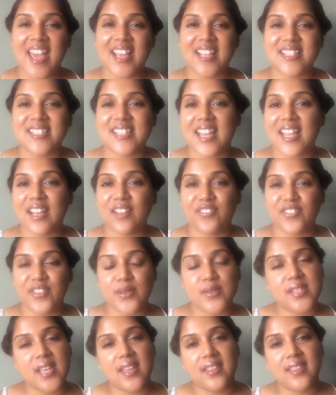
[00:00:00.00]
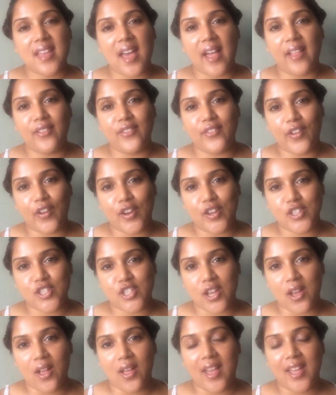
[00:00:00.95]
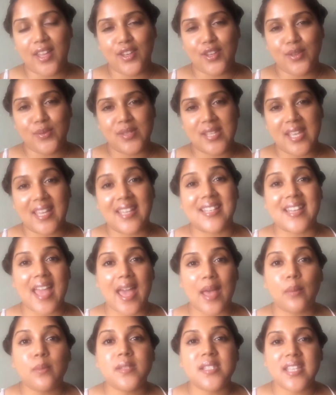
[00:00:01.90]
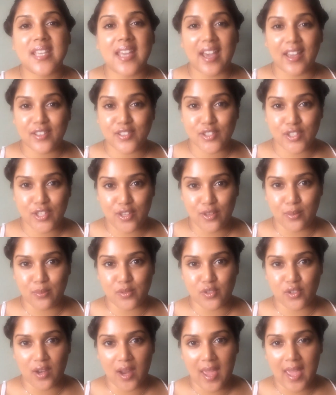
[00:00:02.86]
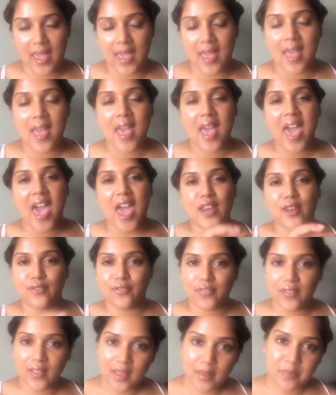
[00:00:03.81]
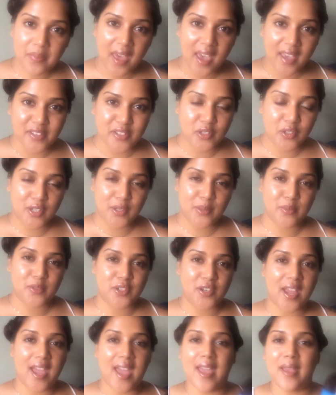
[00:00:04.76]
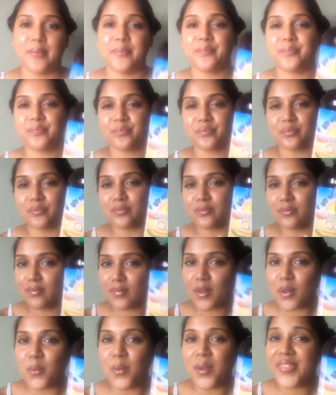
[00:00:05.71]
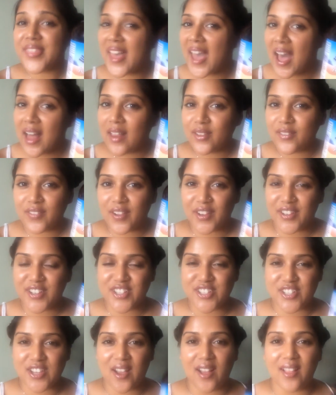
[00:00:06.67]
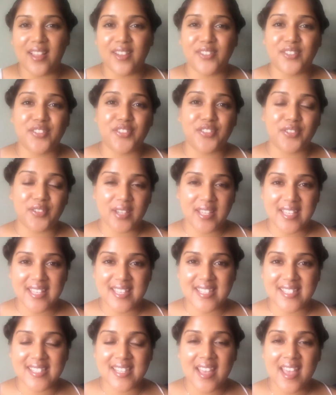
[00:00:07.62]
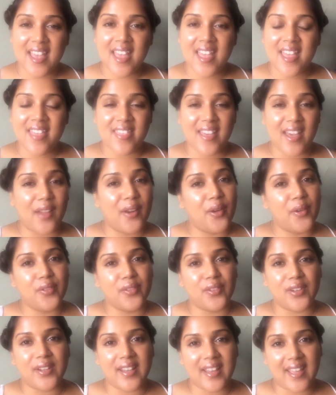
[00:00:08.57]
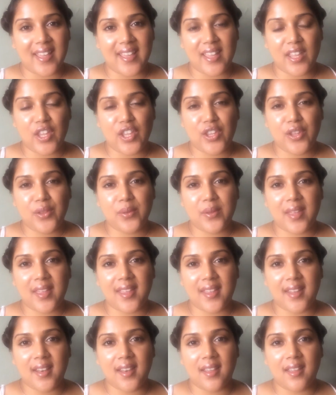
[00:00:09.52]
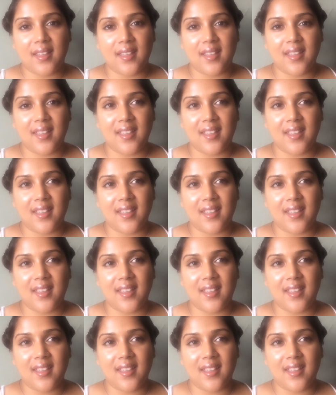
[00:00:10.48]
is that if you take the aloe vera gel and you take an empty ice cube tray and fill up the ice cube tray with the aloe vera gel and freeze that overnight, you can